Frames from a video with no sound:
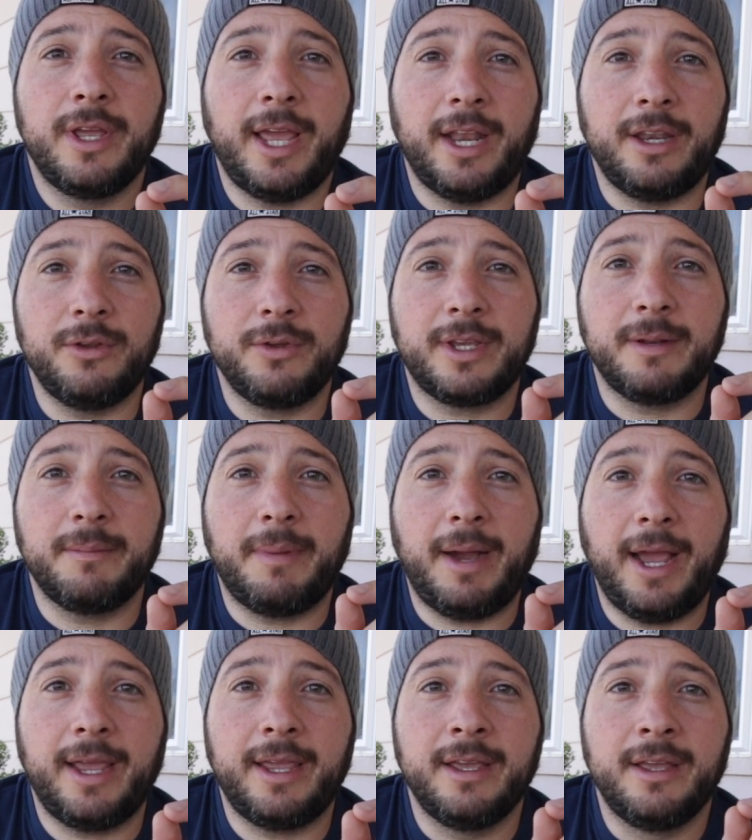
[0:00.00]
and you can
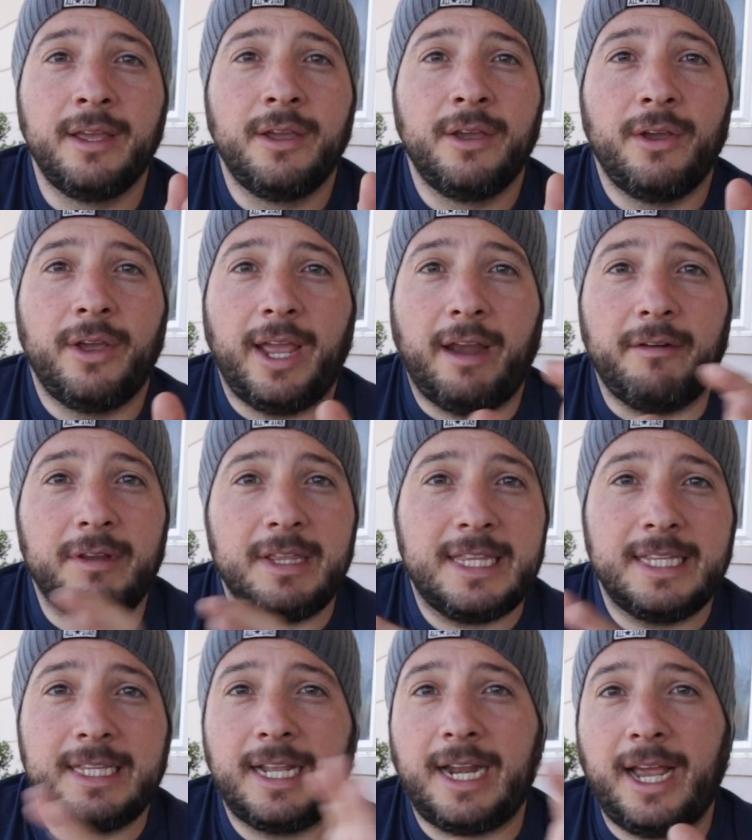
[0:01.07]
buy
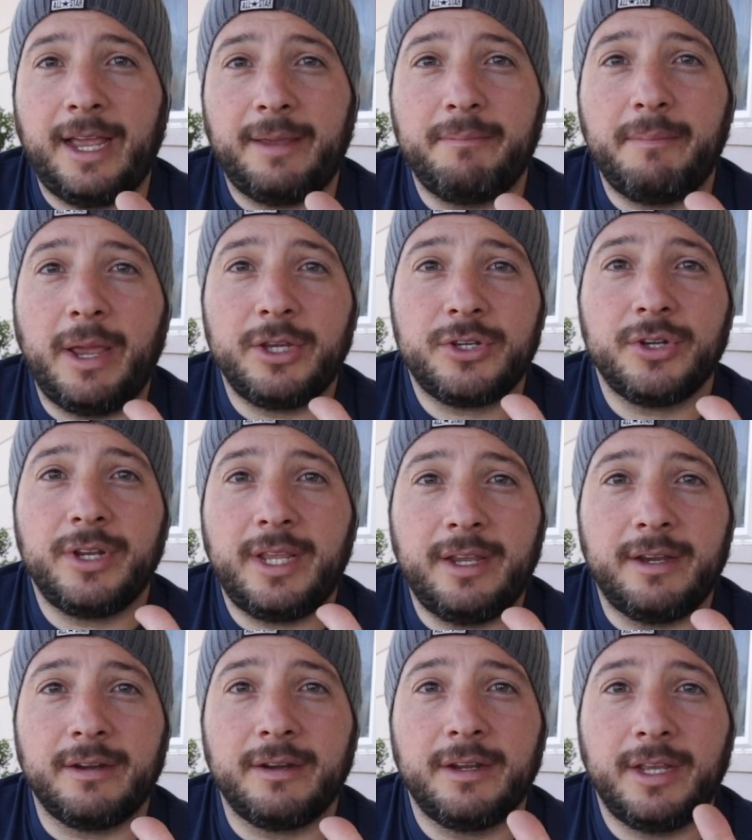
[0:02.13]
everything that I mentioned
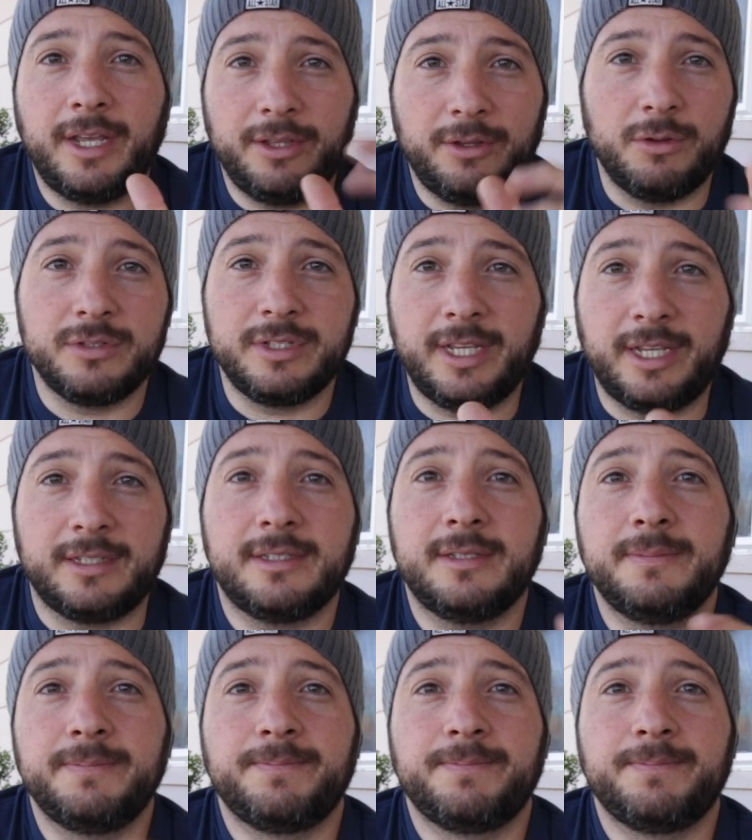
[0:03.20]
here in those links.